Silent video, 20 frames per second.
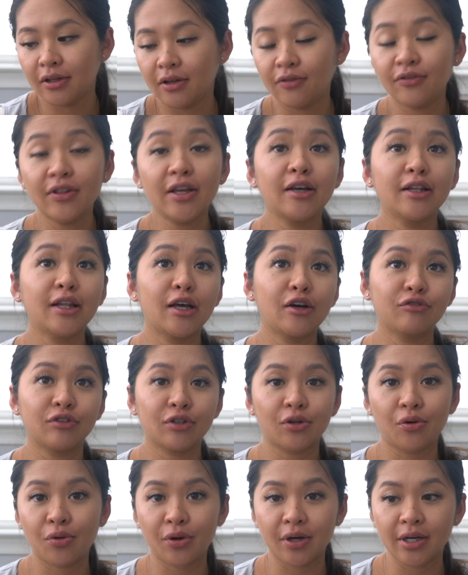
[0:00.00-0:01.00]
If they allow
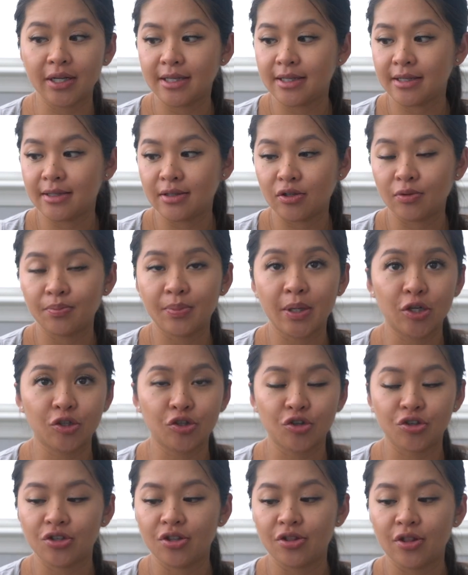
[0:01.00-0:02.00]
recordings or
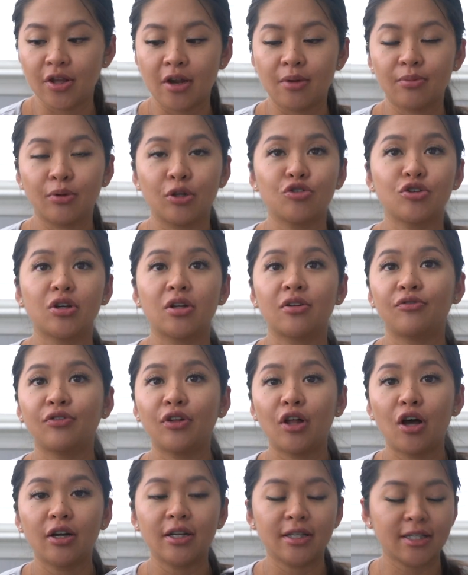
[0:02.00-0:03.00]
pictures in there, I'm going to try to
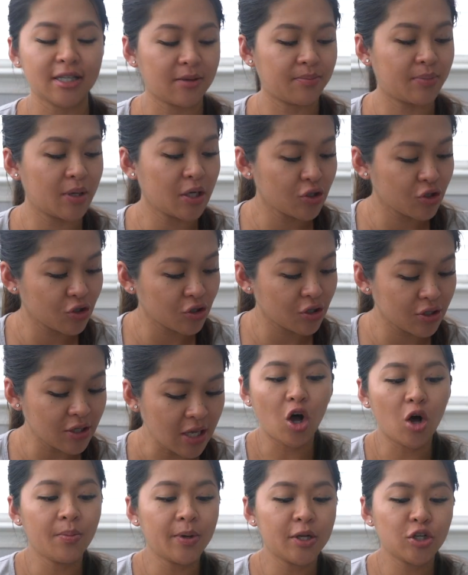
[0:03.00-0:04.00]
vlog and take pictures.
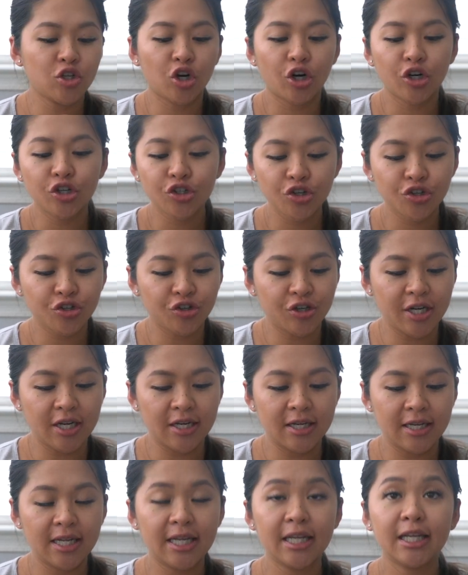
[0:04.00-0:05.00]
All my chargers are
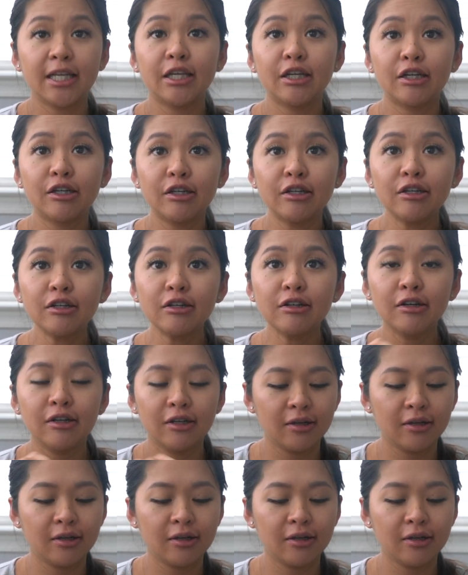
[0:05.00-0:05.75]
in here.